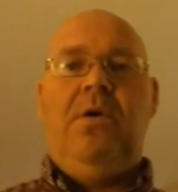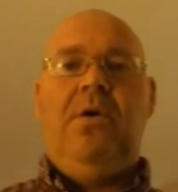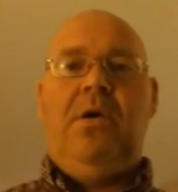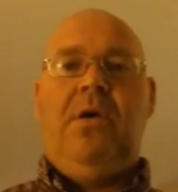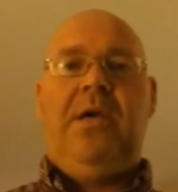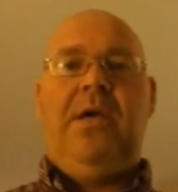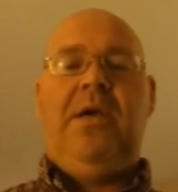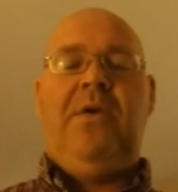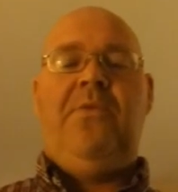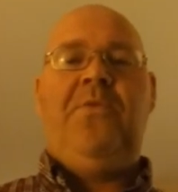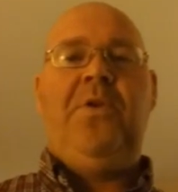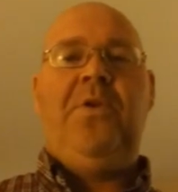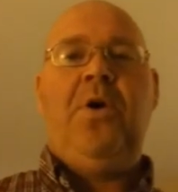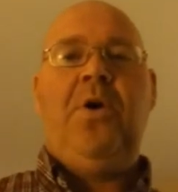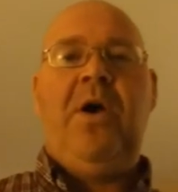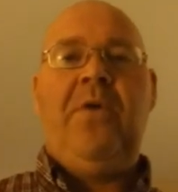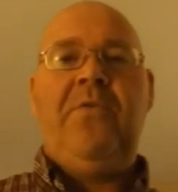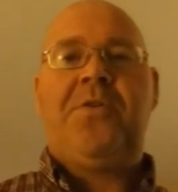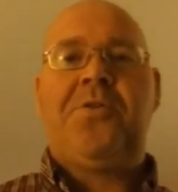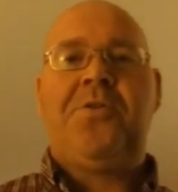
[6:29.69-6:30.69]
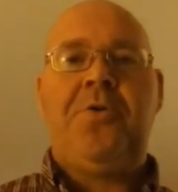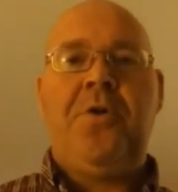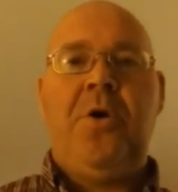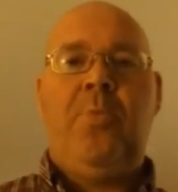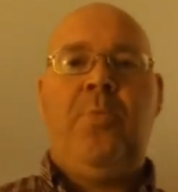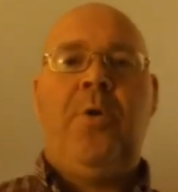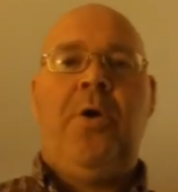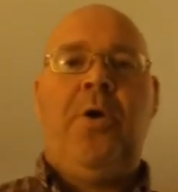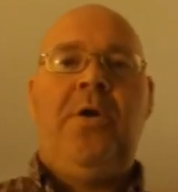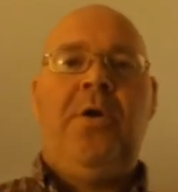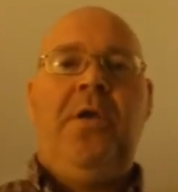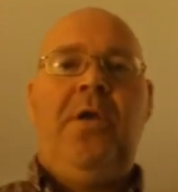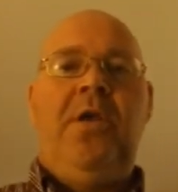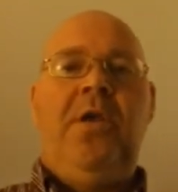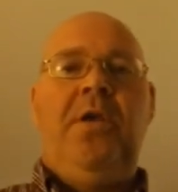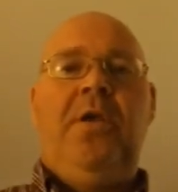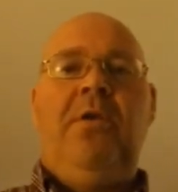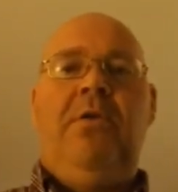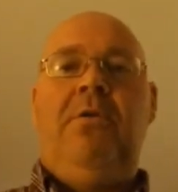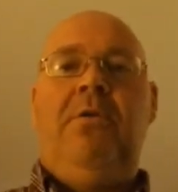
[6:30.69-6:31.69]
If you don't have a snowblower,
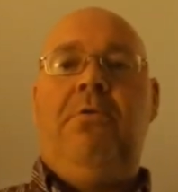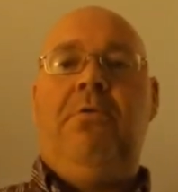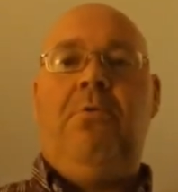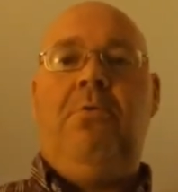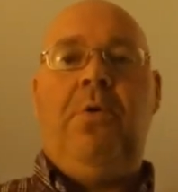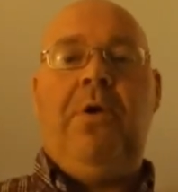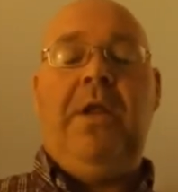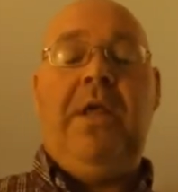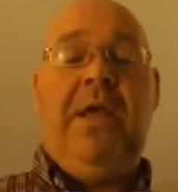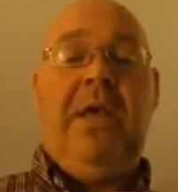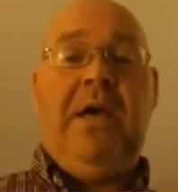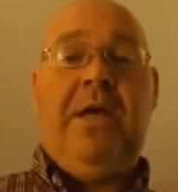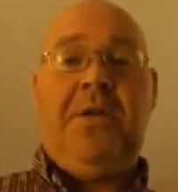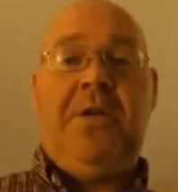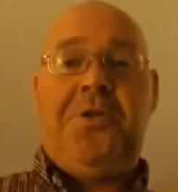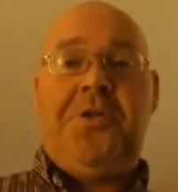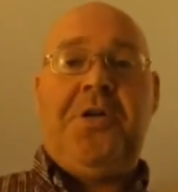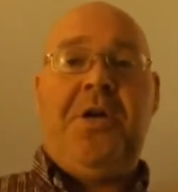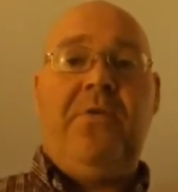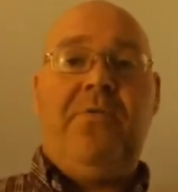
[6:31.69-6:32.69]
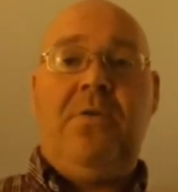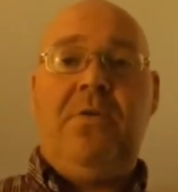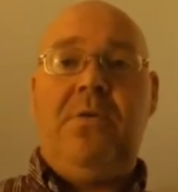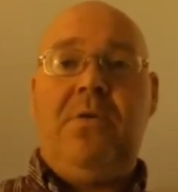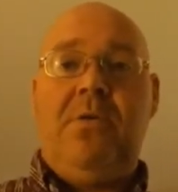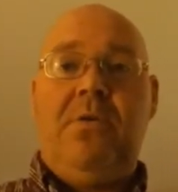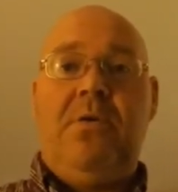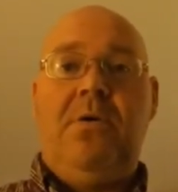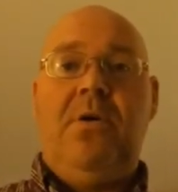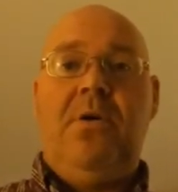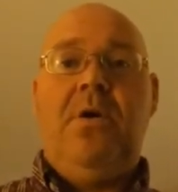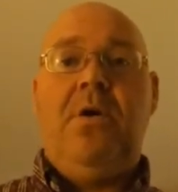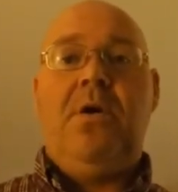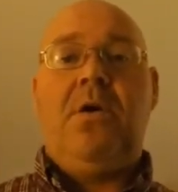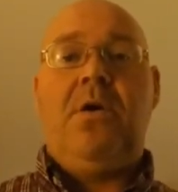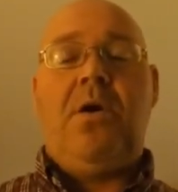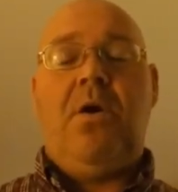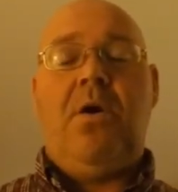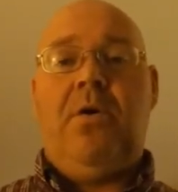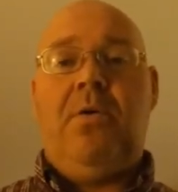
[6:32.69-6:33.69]
you, what, you got a shovel.
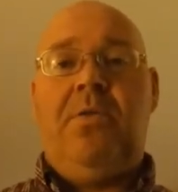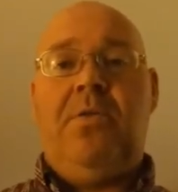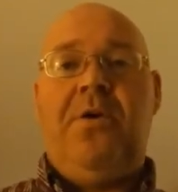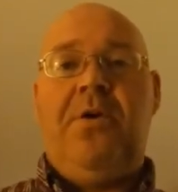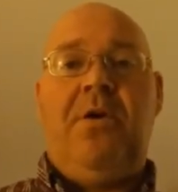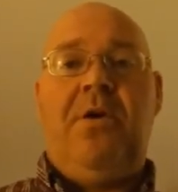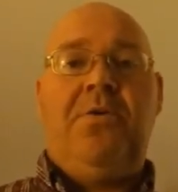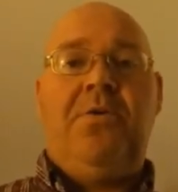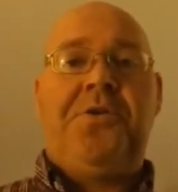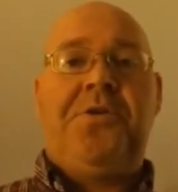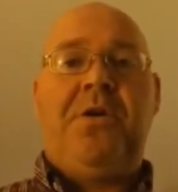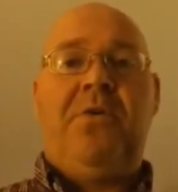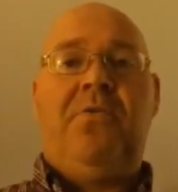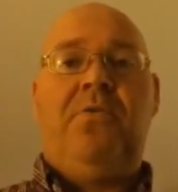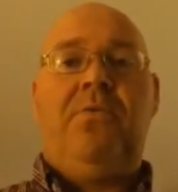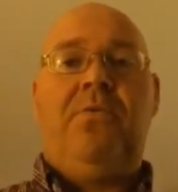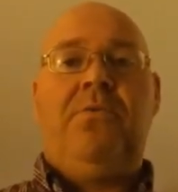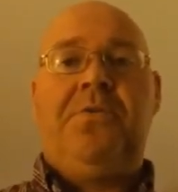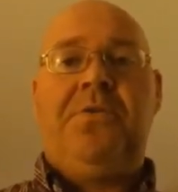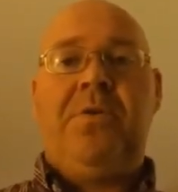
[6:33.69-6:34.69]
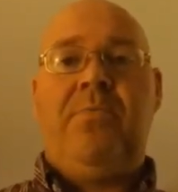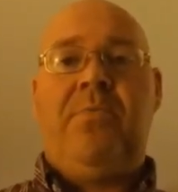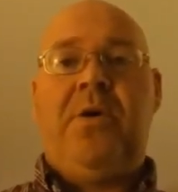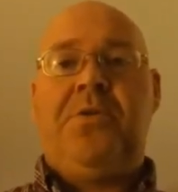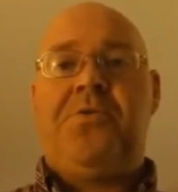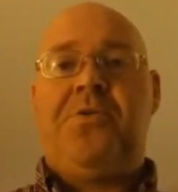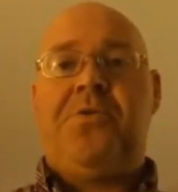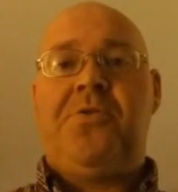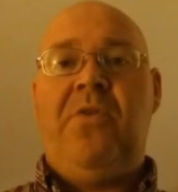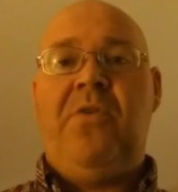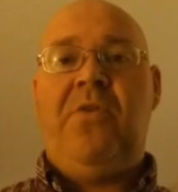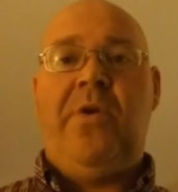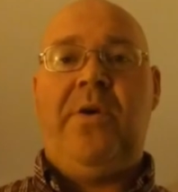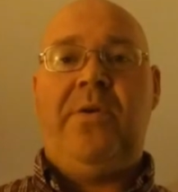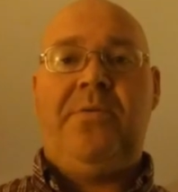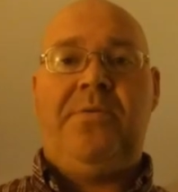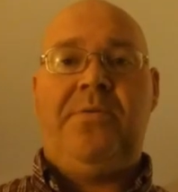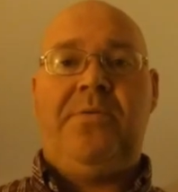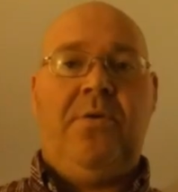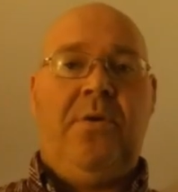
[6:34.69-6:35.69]
Go up there and shovel some uh,
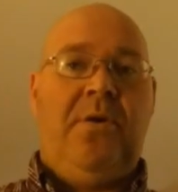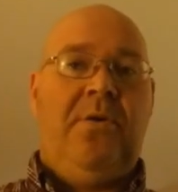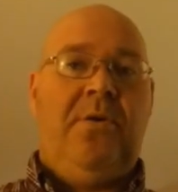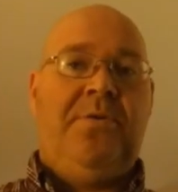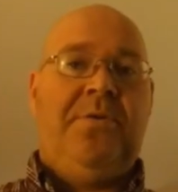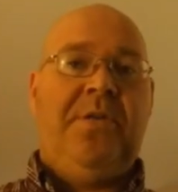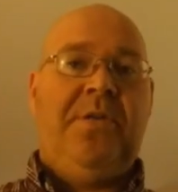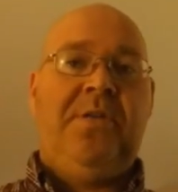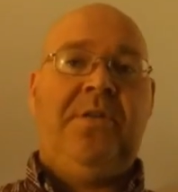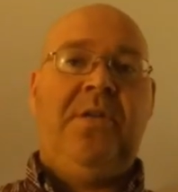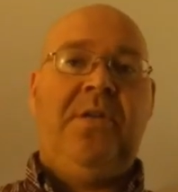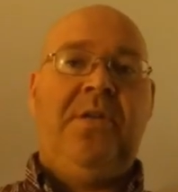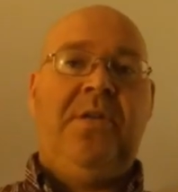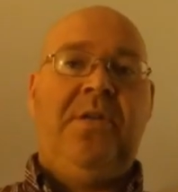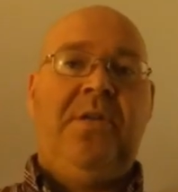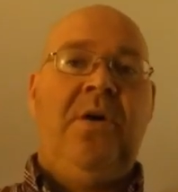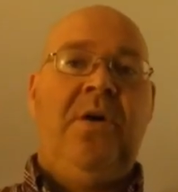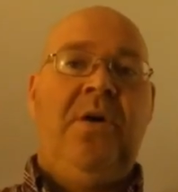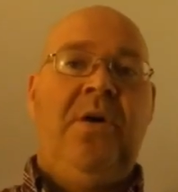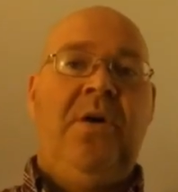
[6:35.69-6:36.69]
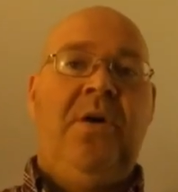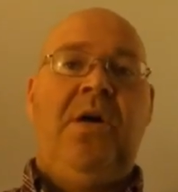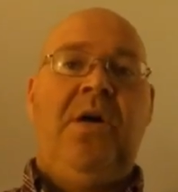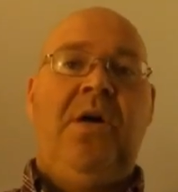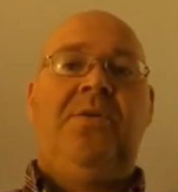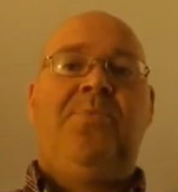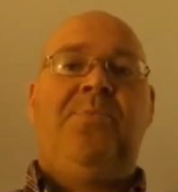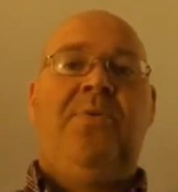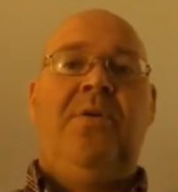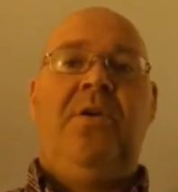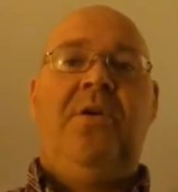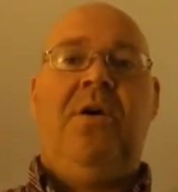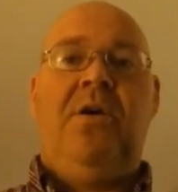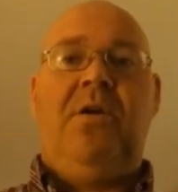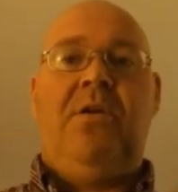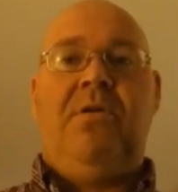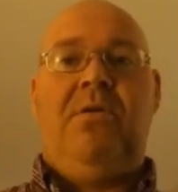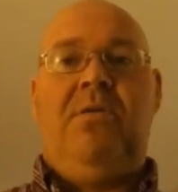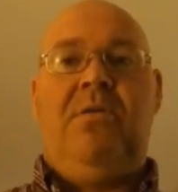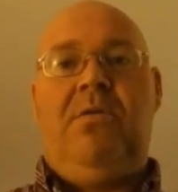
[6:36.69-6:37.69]
driveways. Earn sixty to one hundred dollars per
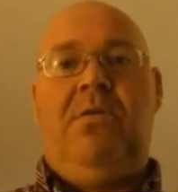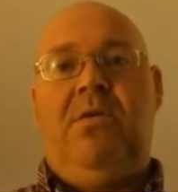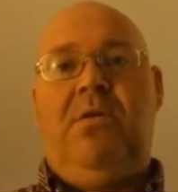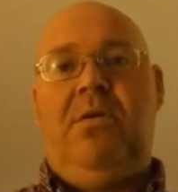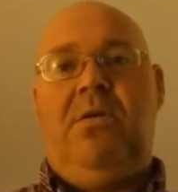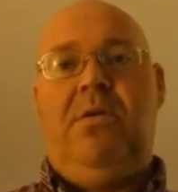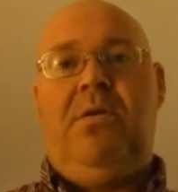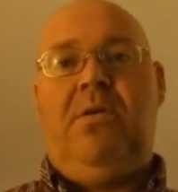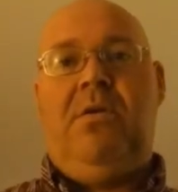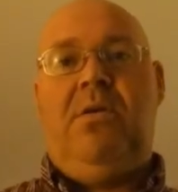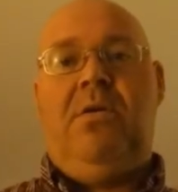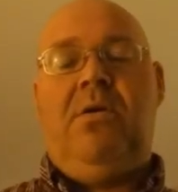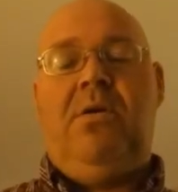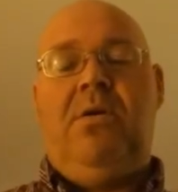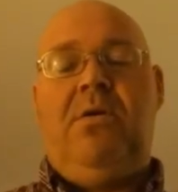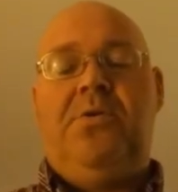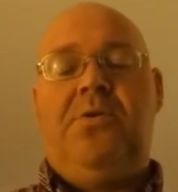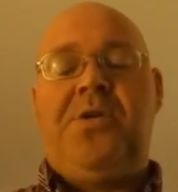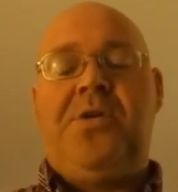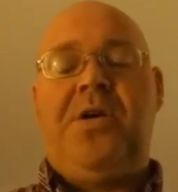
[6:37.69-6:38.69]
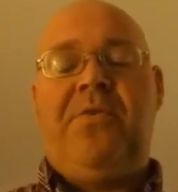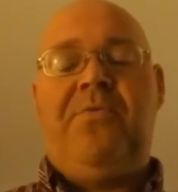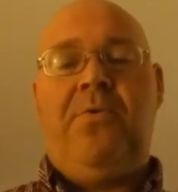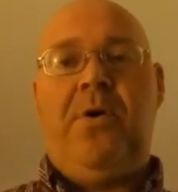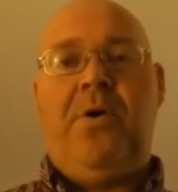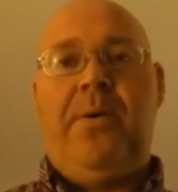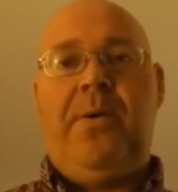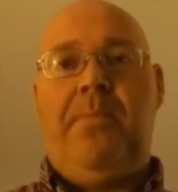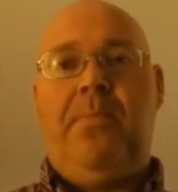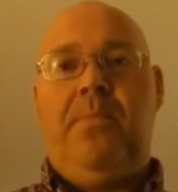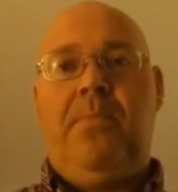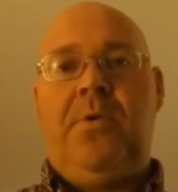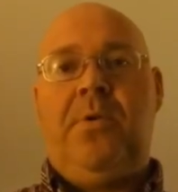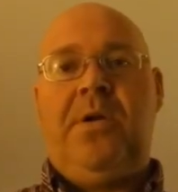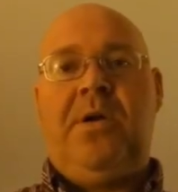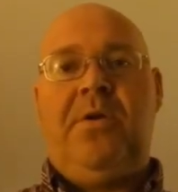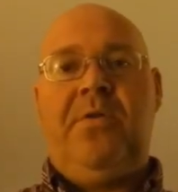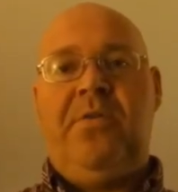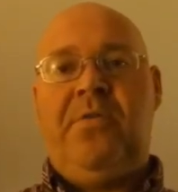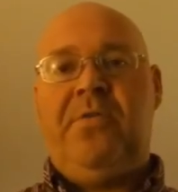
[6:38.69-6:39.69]
yard or a driveway.
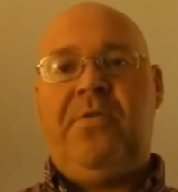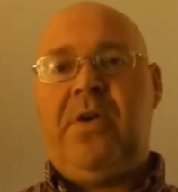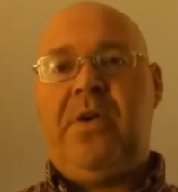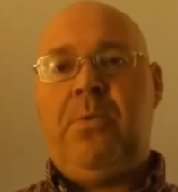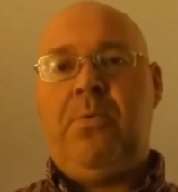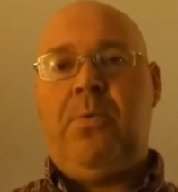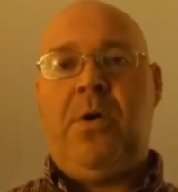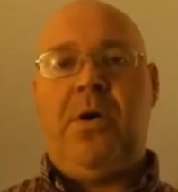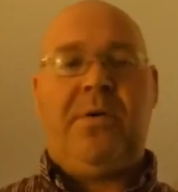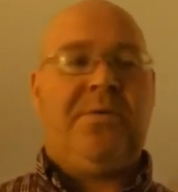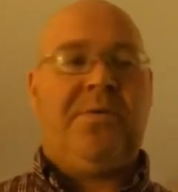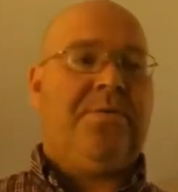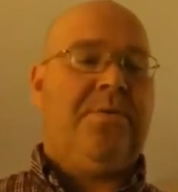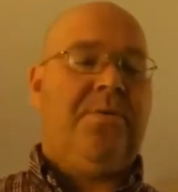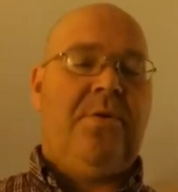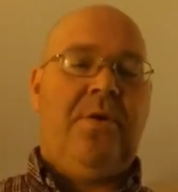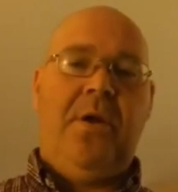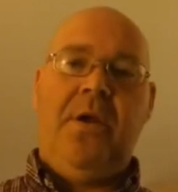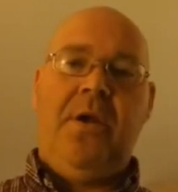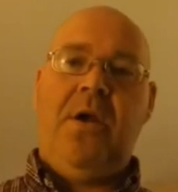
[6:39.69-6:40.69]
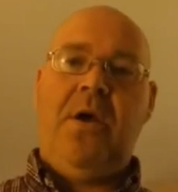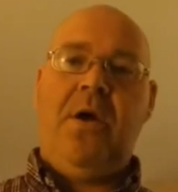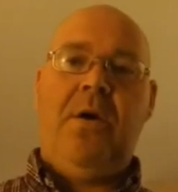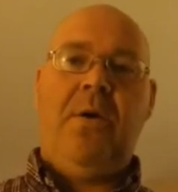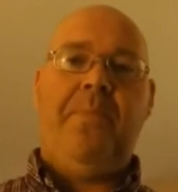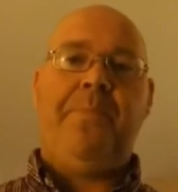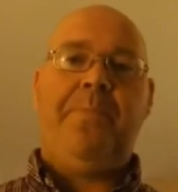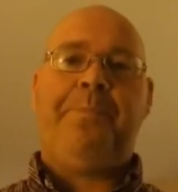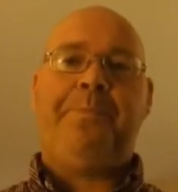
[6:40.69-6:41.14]
Cover the sidewalks. There you go.